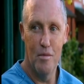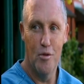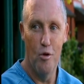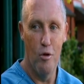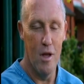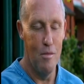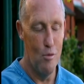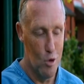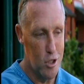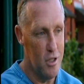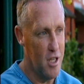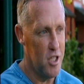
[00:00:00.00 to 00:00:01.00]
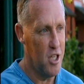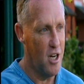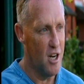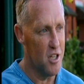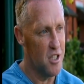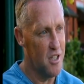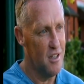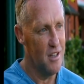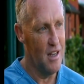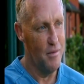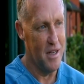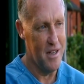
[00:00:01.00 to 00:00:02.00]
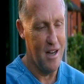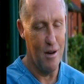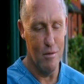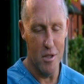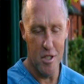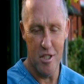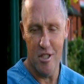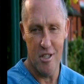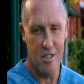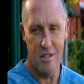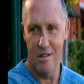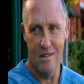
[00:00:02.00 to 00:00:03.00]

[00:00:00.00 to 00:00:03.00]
Totally emotionally charged. I mean, that was just